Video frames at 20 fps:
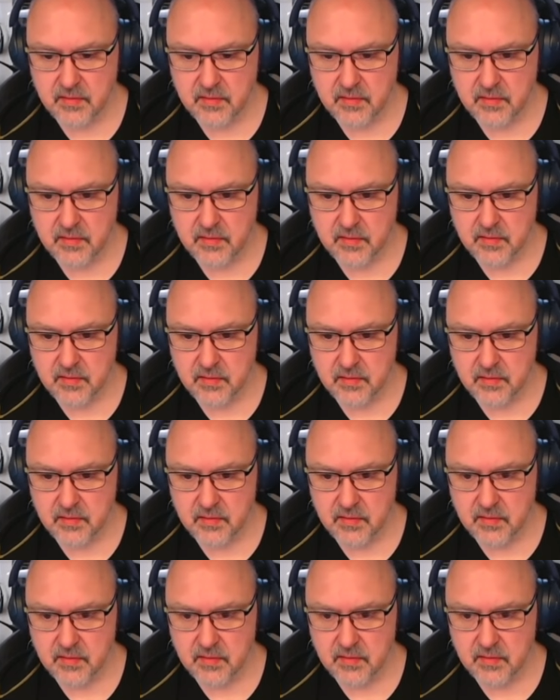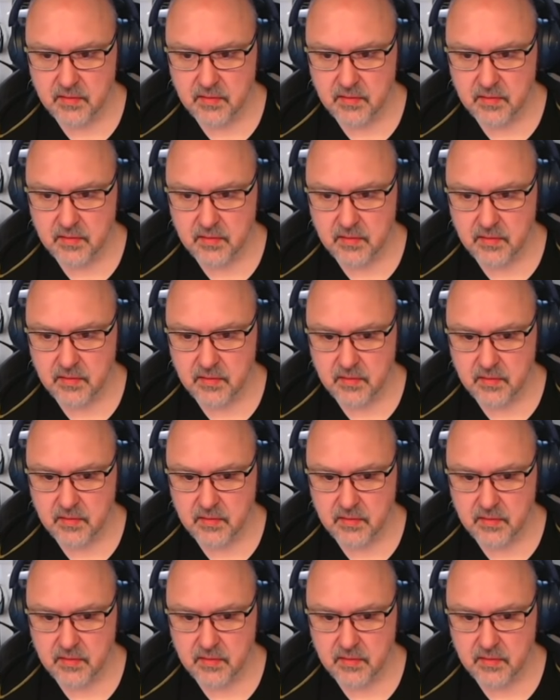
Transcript: Nothing is said.